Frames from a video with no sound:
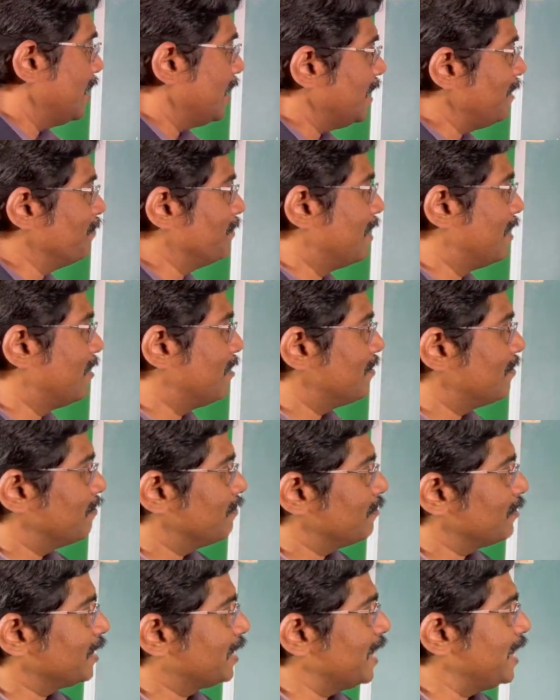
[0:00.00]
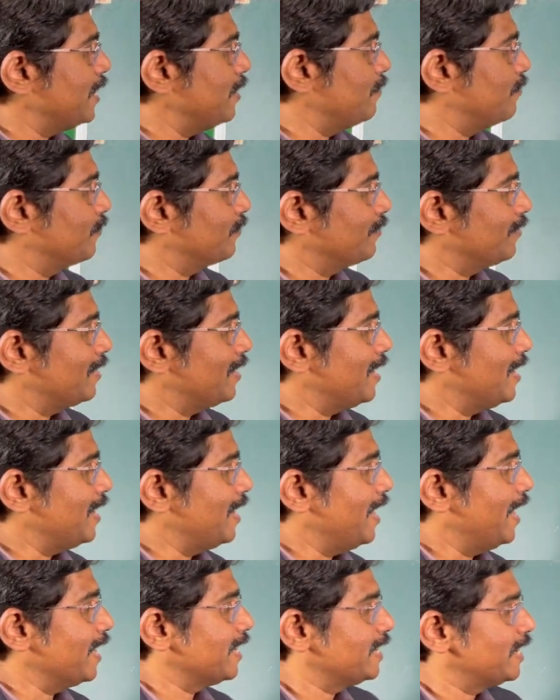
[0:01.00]
Hima gave
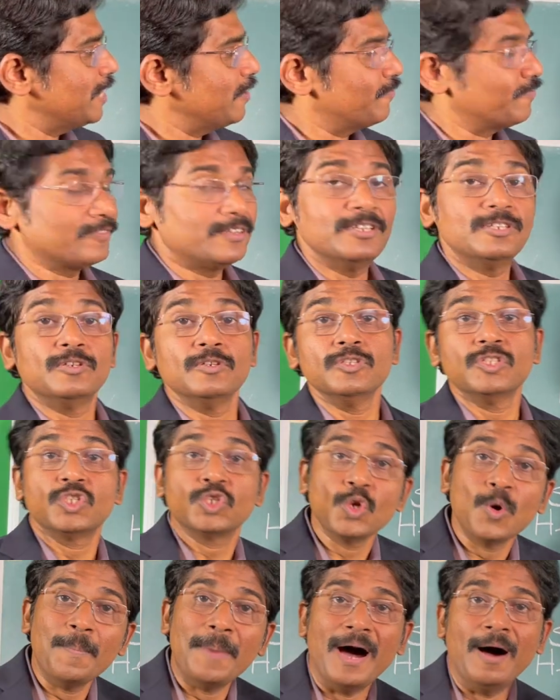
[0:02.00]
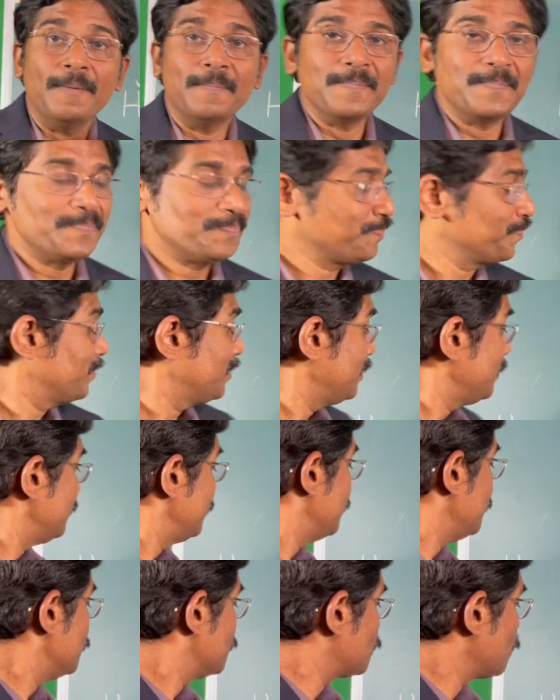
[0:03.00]
a gift to Suma.
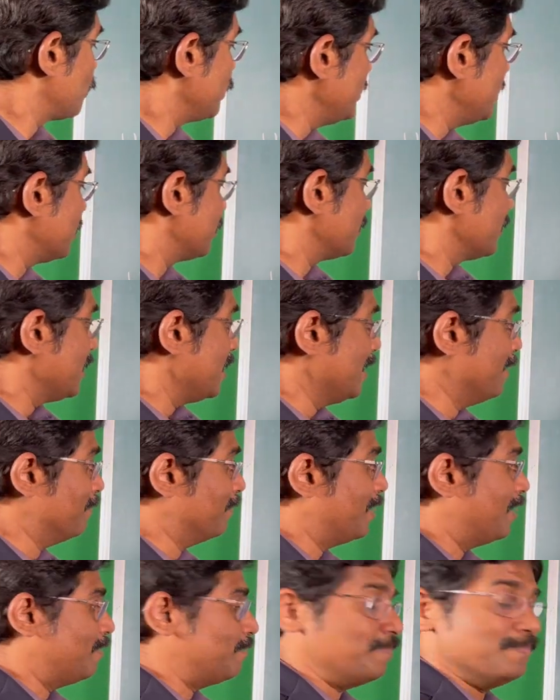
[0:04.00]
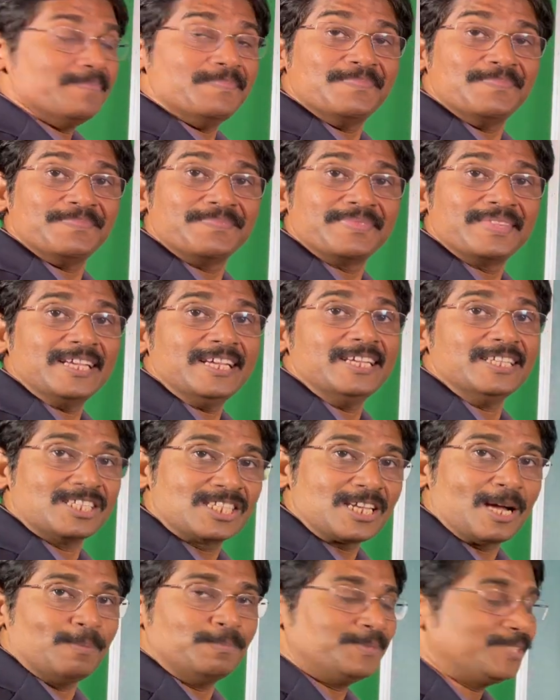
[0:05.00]
So here Hima
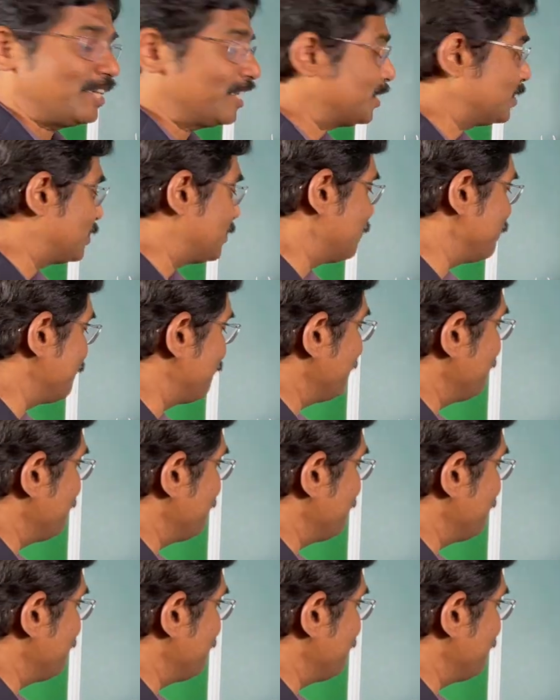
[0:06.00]
is subject,